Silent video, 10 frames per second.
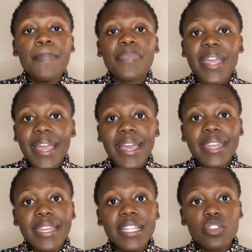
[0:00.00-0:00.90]

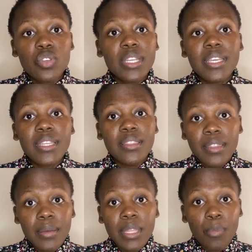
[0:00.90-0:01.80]
and literally
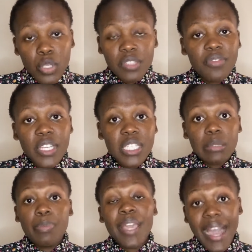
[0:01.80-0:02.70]
the motivation
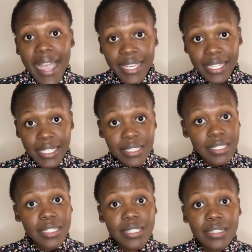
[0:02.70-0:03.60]
behind
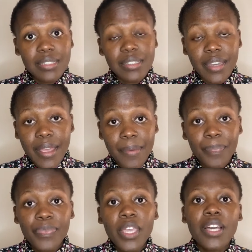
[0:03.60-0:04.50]
it. Ne?
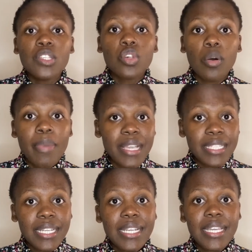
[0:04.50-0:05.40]
So
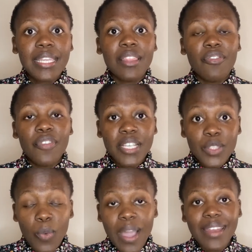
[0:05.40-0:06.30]
basically, the first
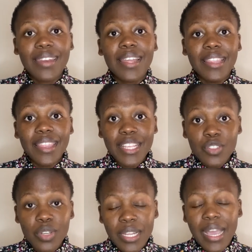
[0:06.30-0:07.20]
one,
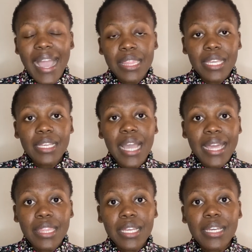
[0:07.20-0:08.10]
literally, I think
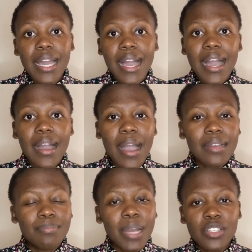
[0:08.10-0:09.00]

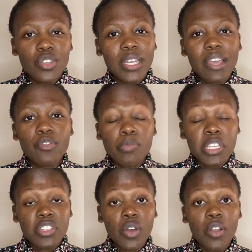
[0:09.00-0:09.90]
I do not have to
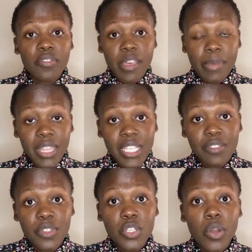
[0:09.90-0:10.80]
mention all of them in this
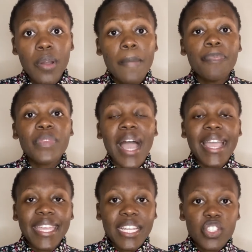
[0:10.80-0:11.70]
video. I
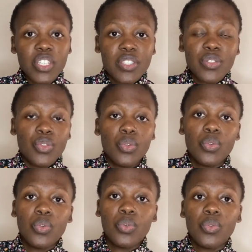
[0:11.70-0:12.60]
can just do